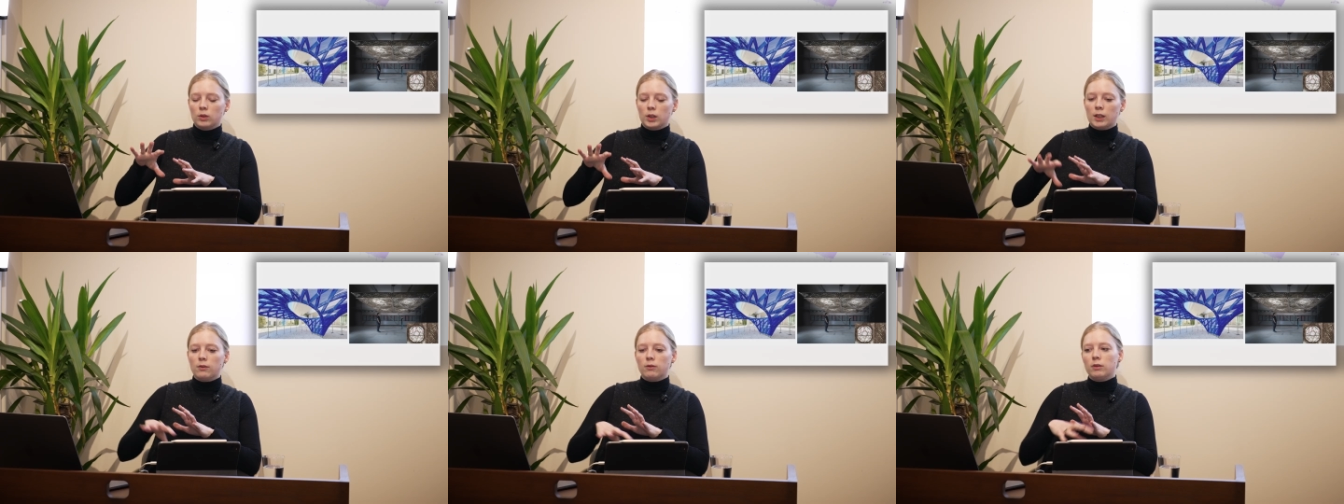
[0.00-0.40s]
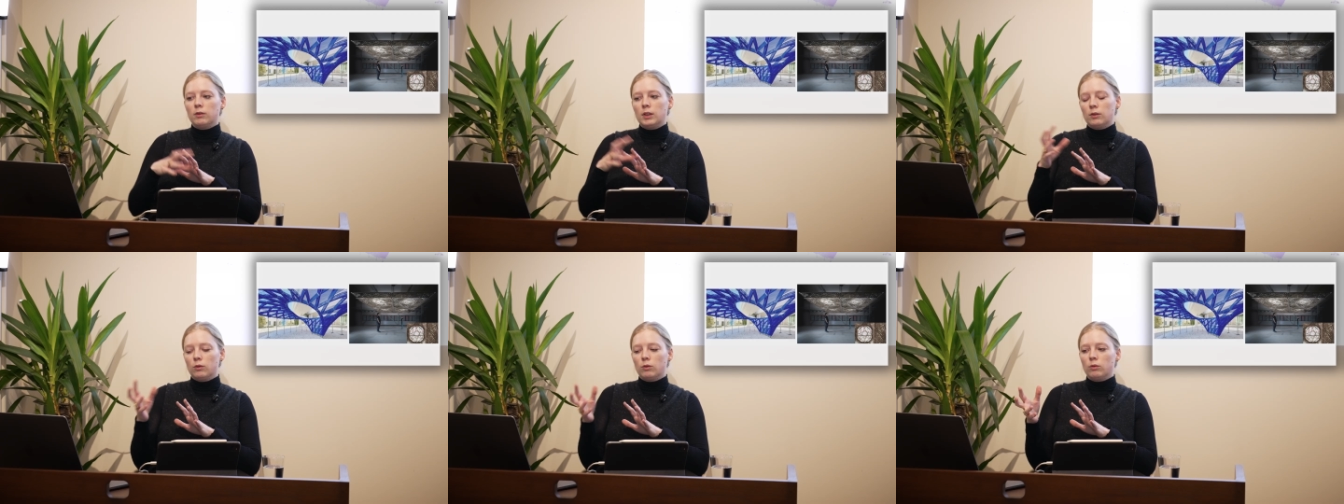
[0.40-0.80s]
kind of
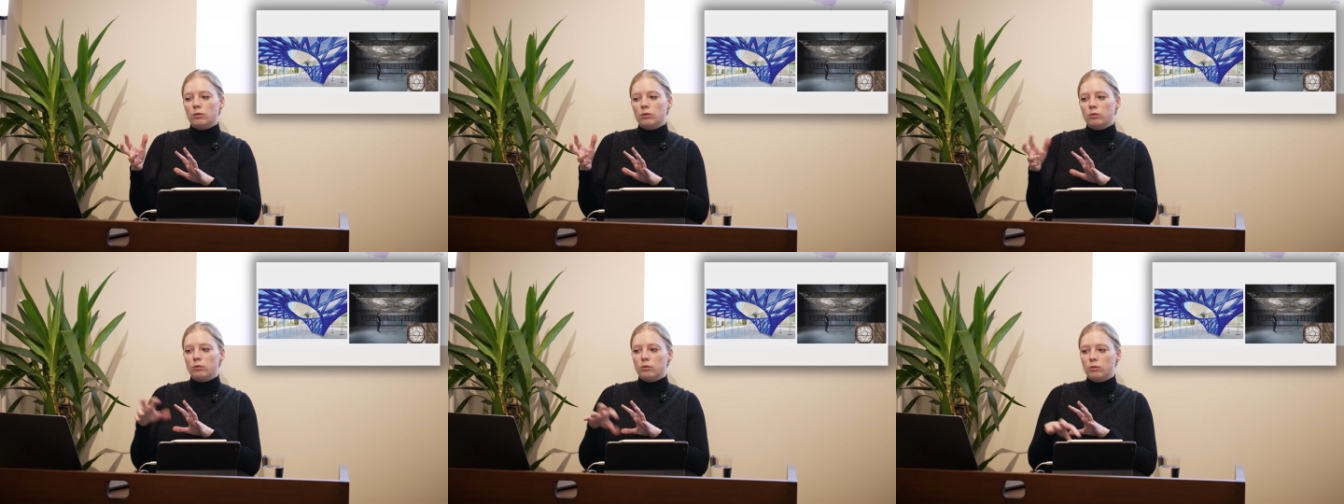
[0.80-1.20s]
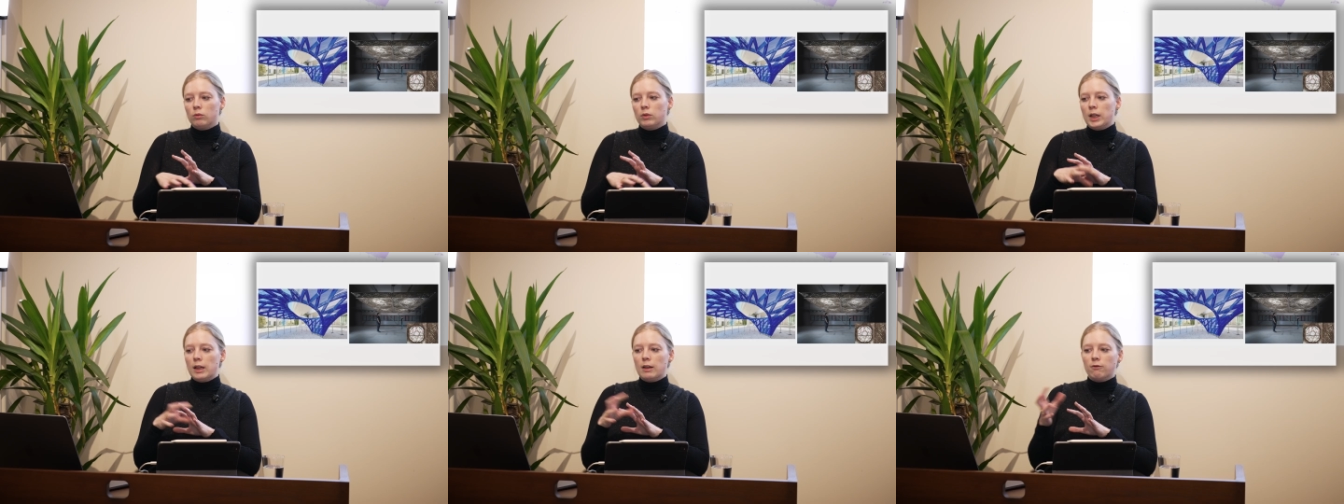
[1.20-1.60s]

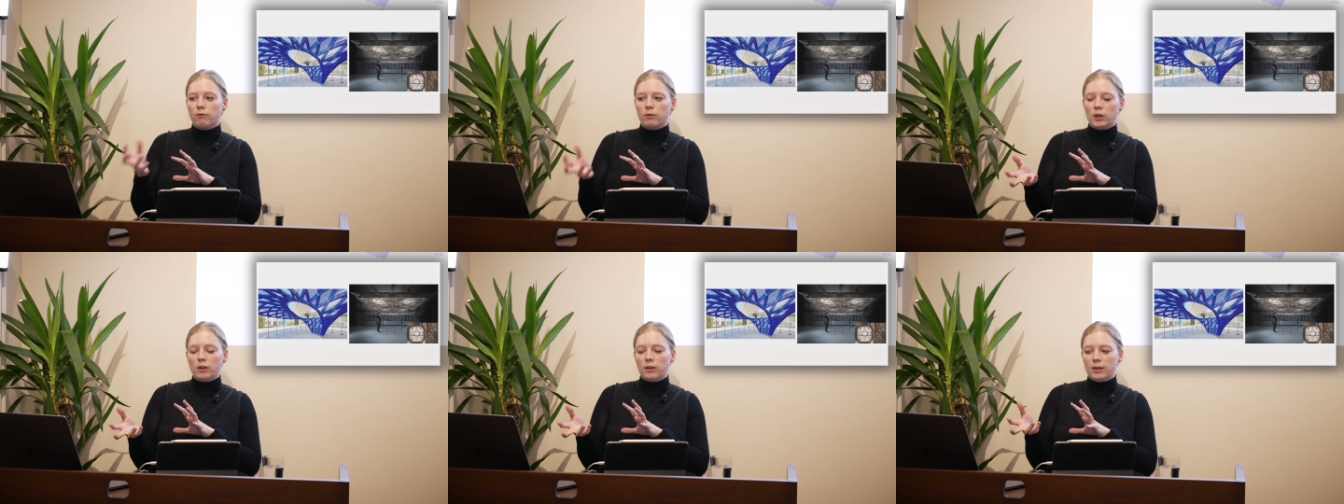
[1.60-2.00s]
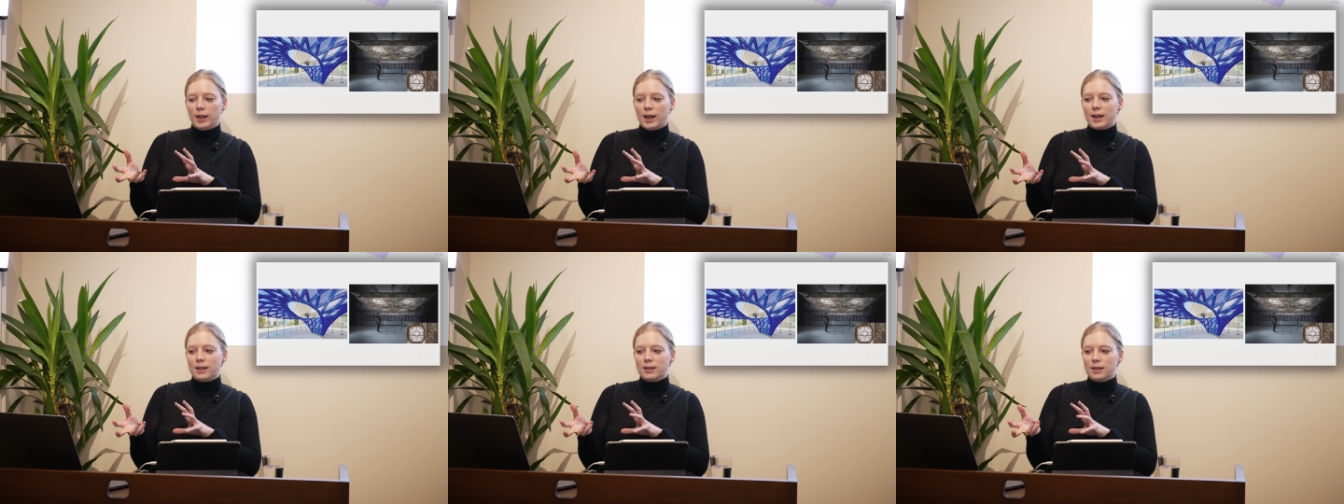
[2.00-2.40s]
invert
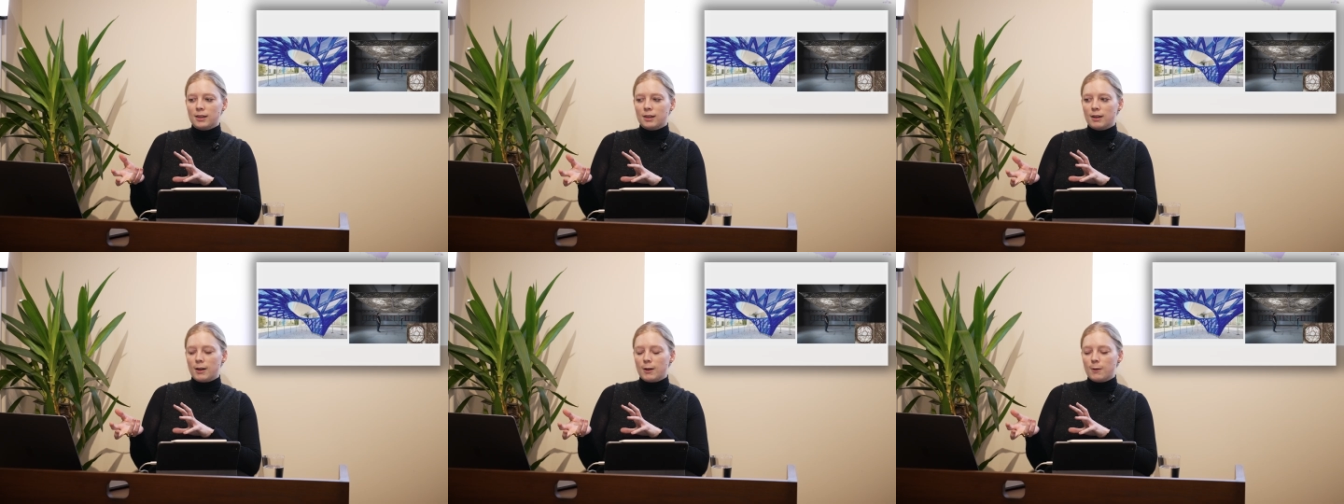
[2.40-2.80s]
that